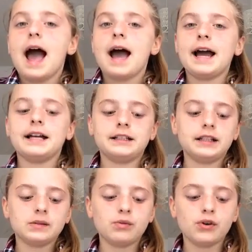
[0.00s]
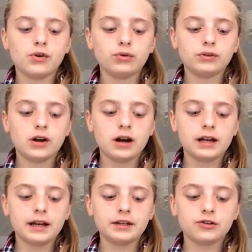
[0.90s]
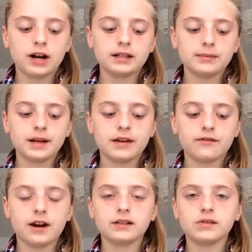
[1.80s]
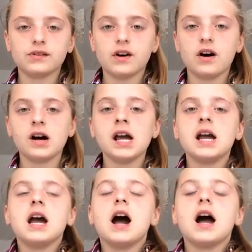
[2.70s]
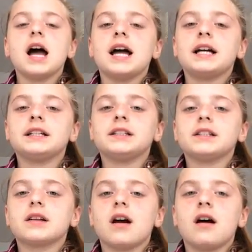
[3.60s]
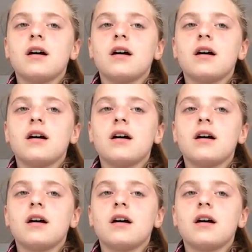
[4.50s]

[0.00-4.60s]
And this boy called Tyler, he tried to make friends with her, and